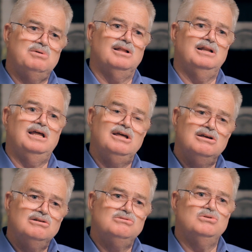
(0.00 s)
the
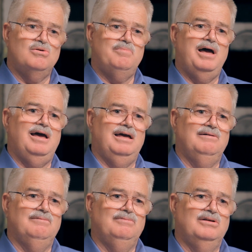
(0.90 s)
ability to
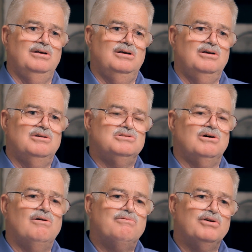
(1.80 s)
obey.
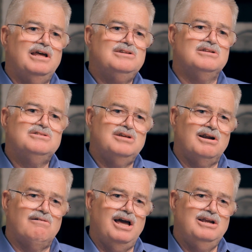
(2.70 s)
So for these
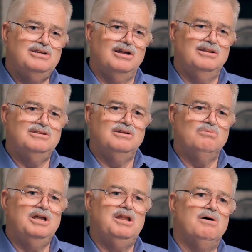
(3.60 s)

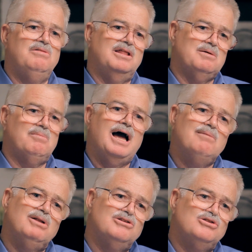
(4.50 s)
considerations, we know that the
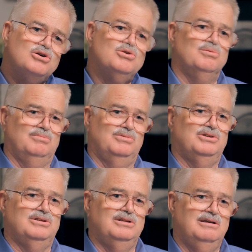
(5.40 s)
Bible
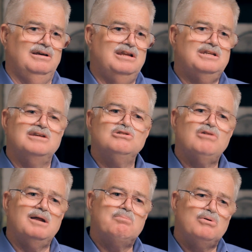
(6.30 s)
assumes. It
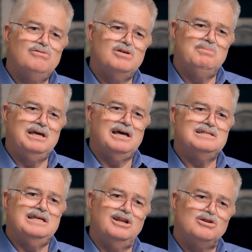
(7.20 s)
doesn't try to prove it
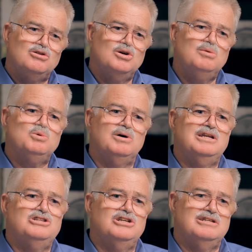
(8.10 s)
because it assumes
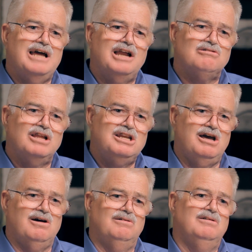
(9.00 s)
what is just naturally
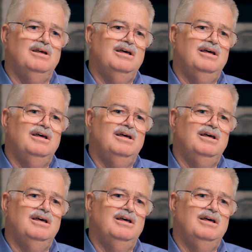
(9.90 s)
known,